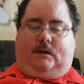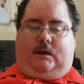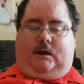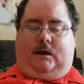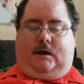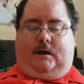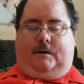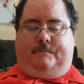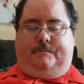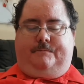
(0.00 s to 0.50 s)

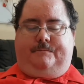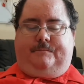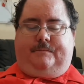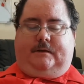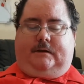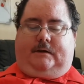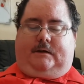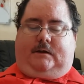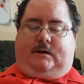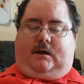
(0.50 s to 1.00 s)

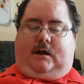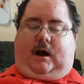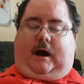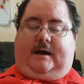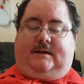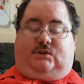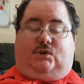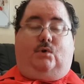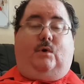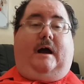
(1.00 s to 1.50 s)
I
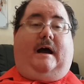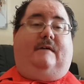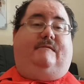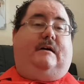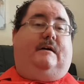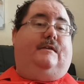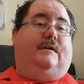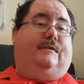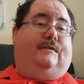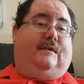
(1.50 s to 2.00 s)
do have
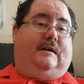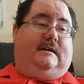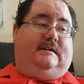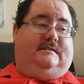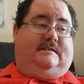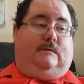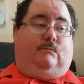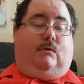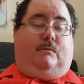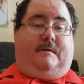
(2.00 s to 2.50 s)
other
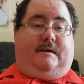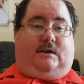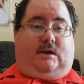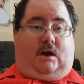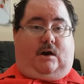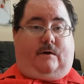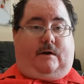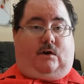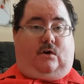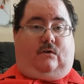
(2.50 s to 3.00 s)
things that will be
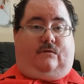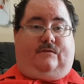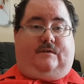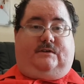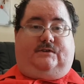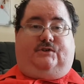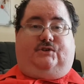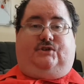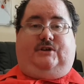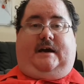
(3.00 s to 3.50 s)
going on
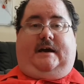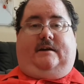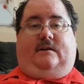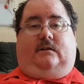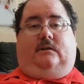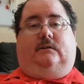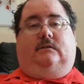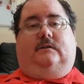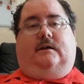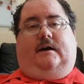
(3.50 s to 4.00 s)
this
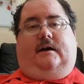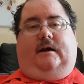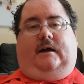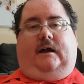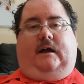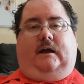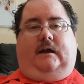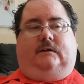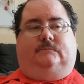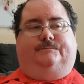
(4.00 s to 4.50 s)
channel,
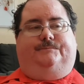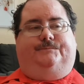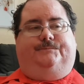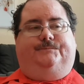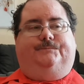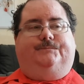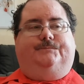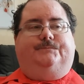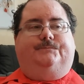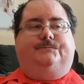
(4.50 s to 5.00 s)

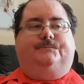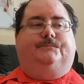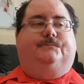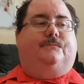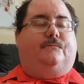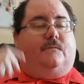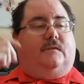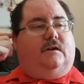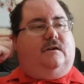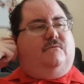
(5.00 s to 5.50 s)

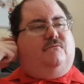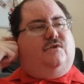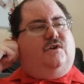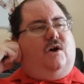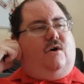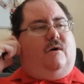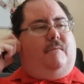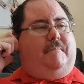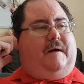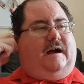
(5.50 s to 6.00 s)
you
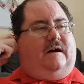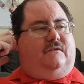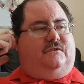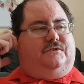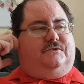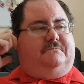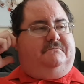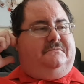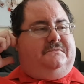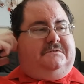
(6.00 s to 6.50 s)
know,
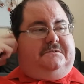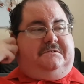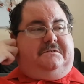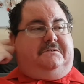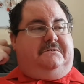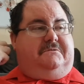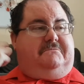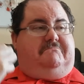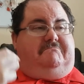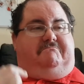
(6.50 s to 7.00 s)
about
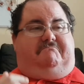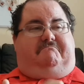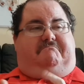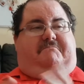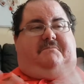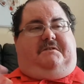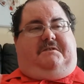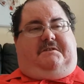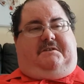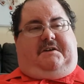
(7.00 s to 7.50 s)

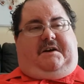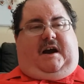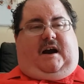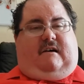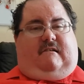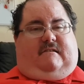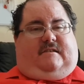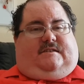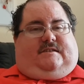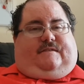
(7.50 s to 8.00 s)

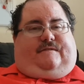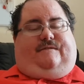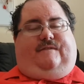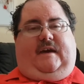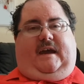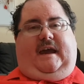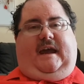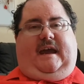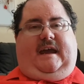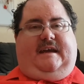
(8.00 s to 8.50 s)
current
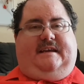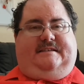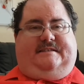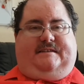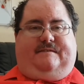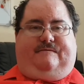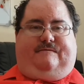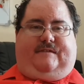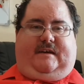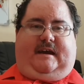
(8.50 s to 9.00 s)
affairs
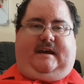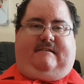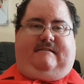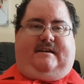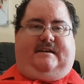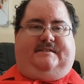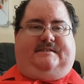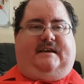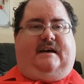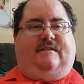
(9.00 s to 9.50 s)
and
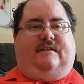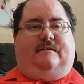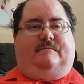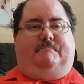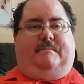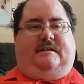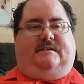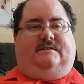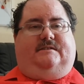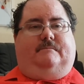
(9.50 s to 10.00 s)
various other
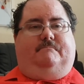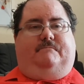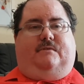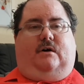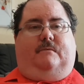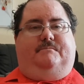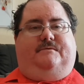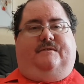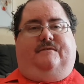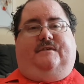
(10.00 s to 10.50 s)
bits and
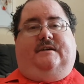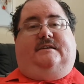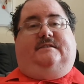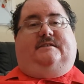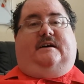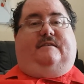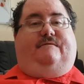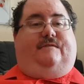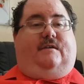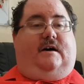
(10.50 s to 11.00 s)
bobs and things
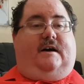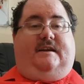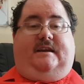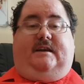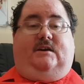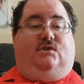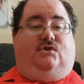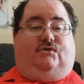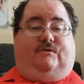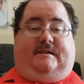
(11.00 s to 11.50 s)
I find
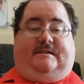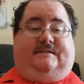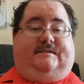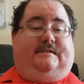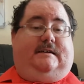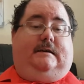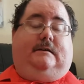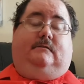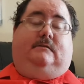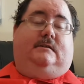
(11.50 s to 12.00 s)

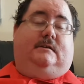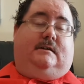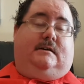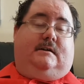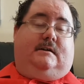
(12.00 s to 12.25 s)
interesting,